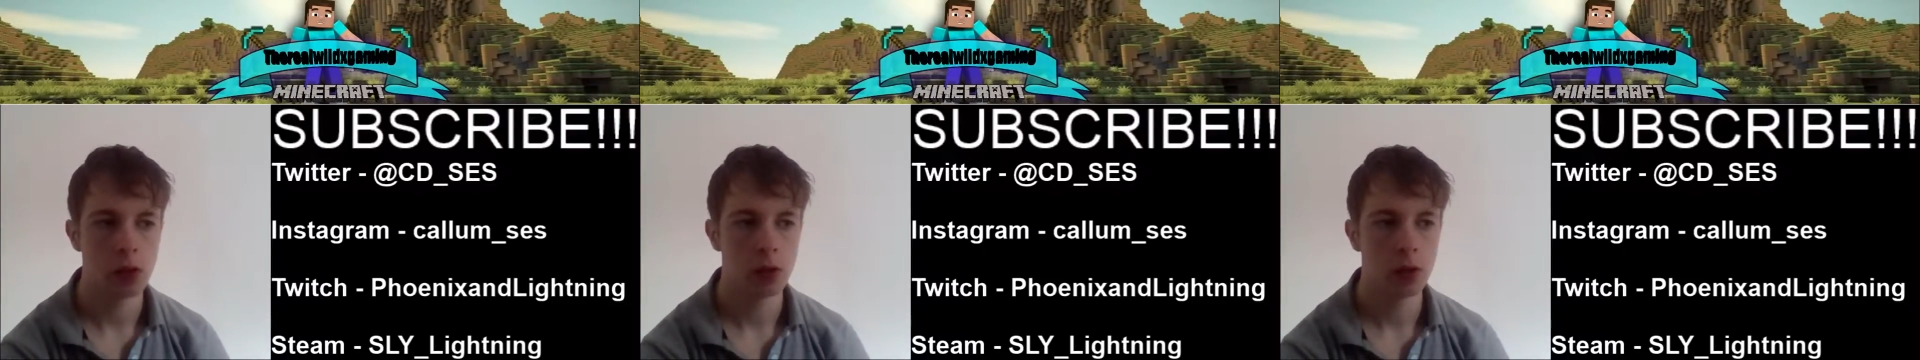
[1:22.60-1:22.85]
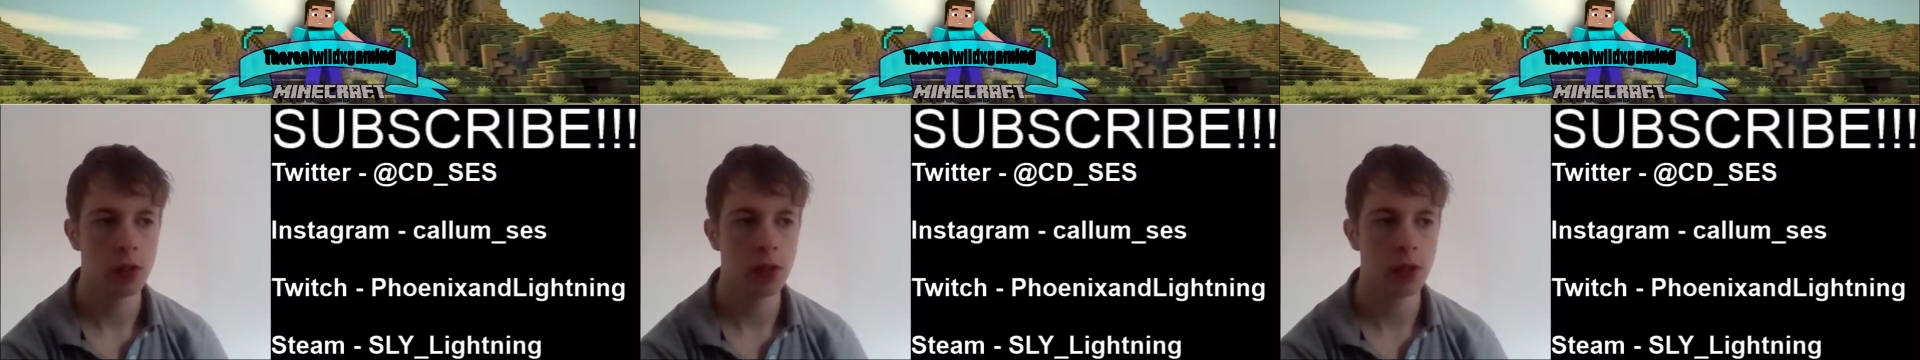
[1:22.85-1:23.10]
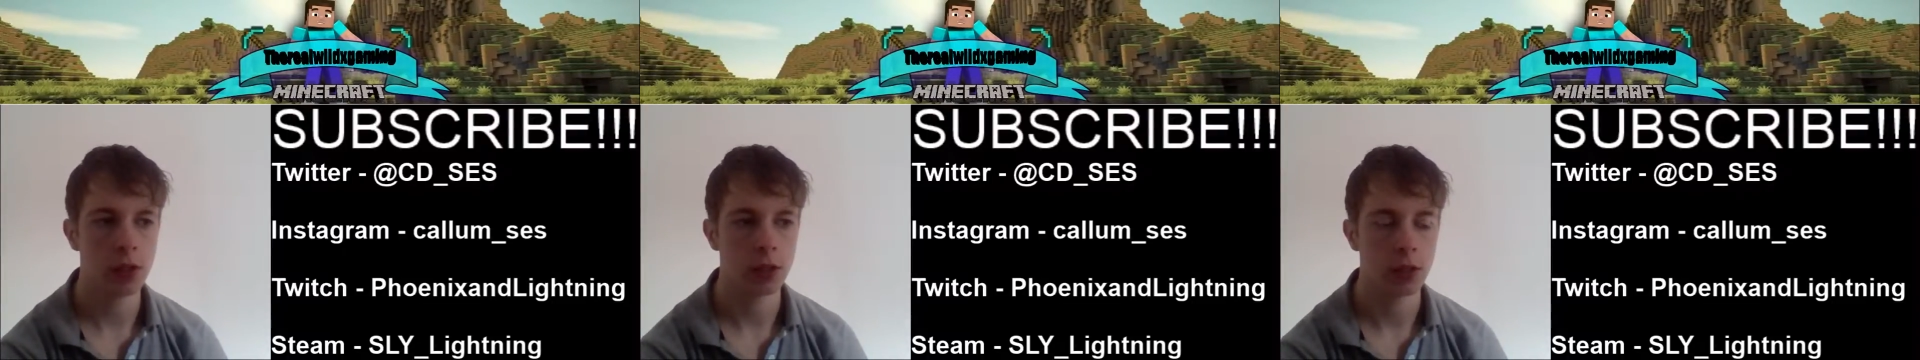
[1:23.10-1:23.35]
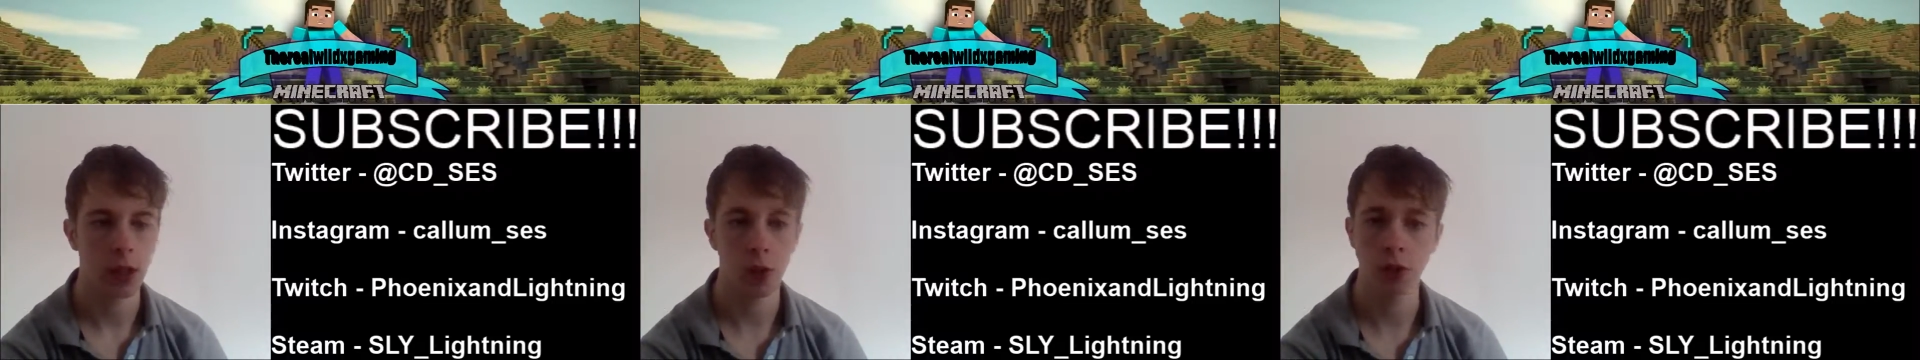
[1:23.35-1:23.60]
yeah,
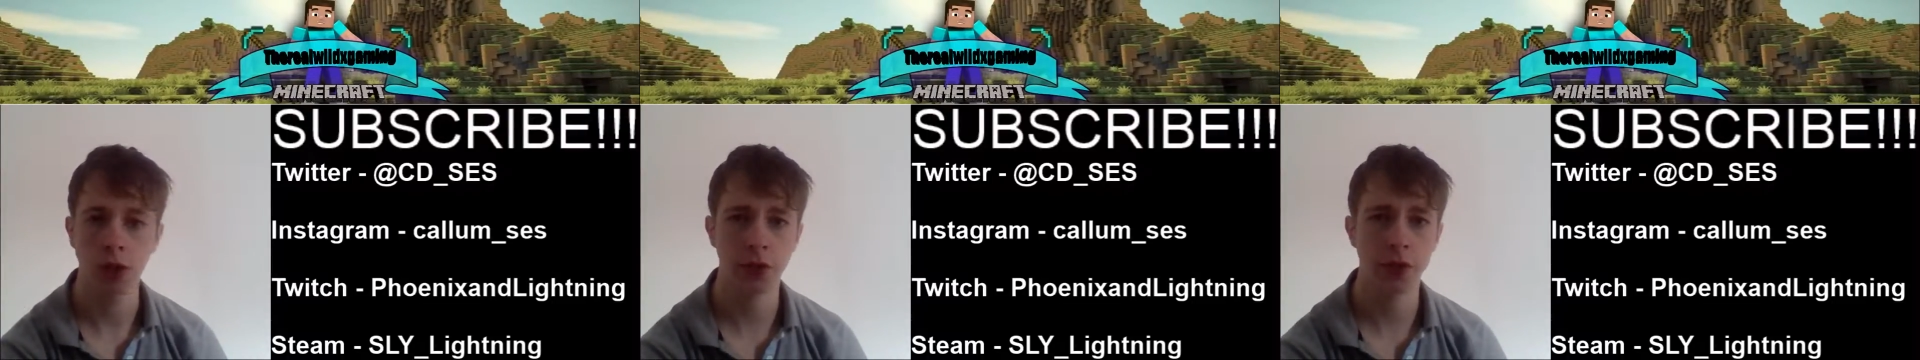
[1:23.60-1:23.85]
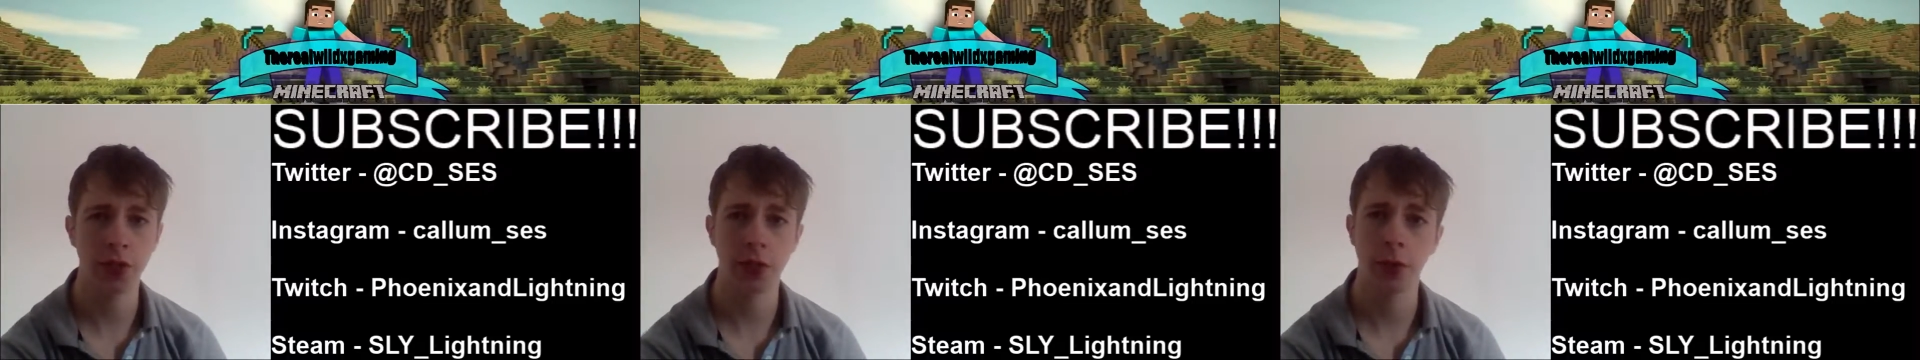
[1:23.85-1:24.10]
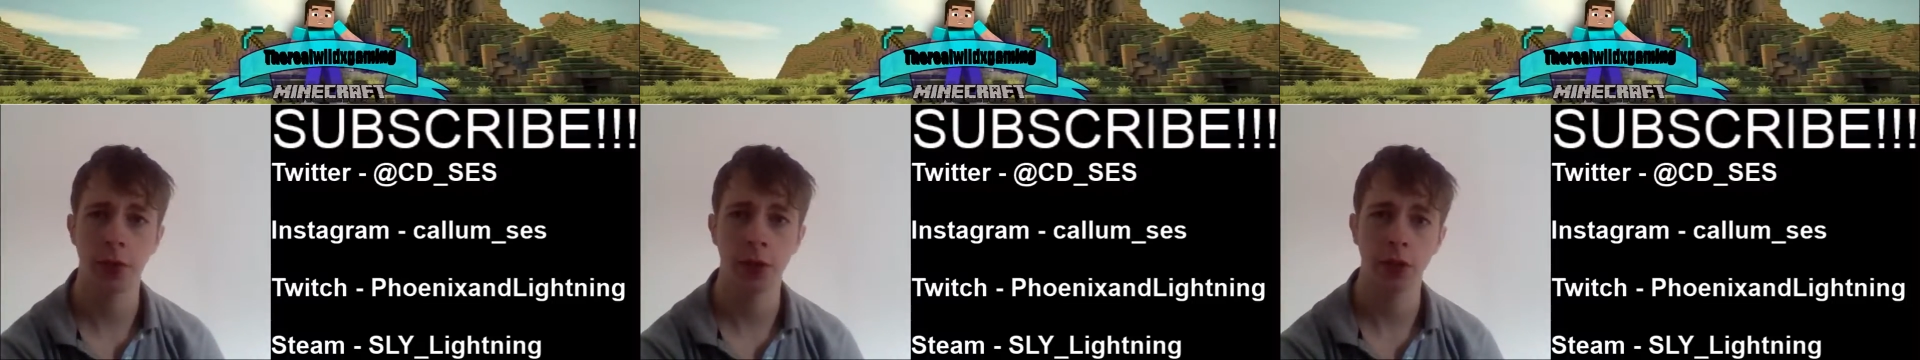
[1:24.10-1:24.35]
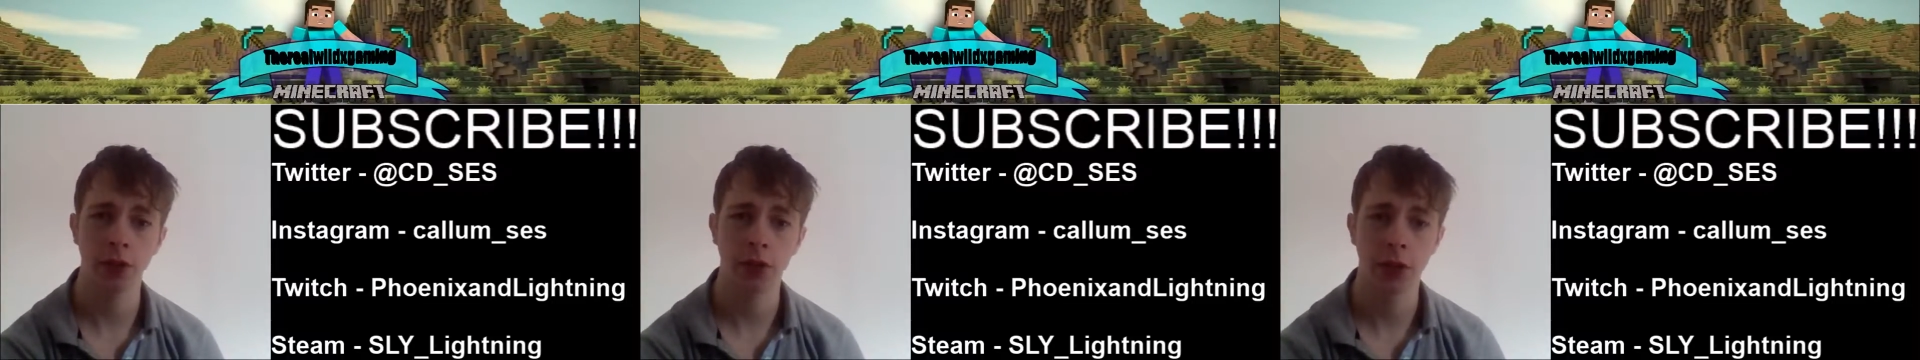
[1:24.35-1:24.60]
I was just thinking
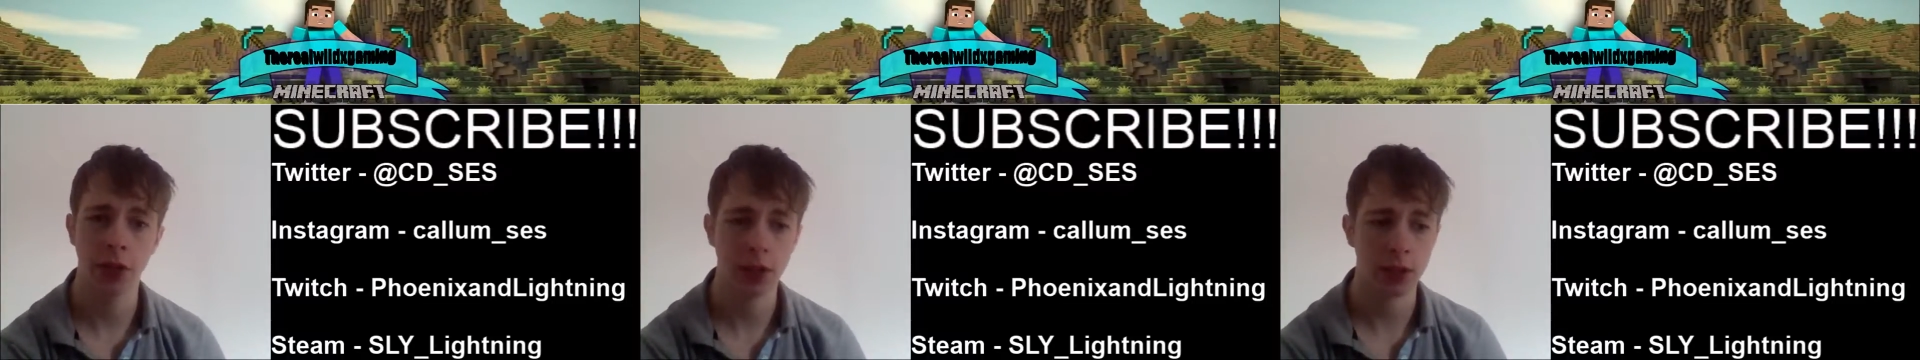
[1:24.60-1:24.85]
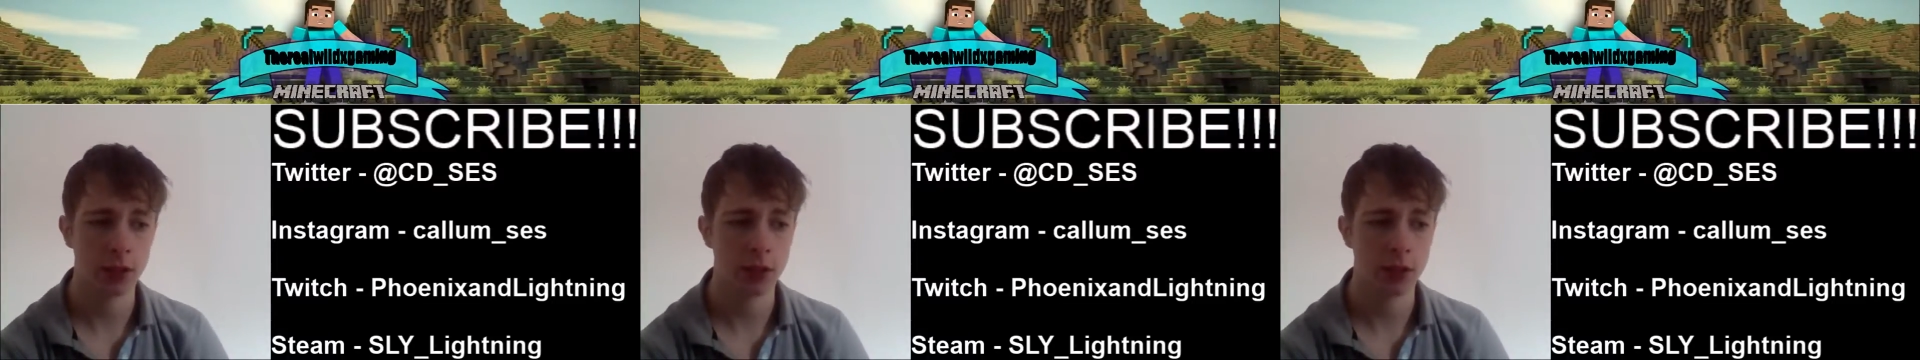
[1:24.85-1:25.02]
about doing that,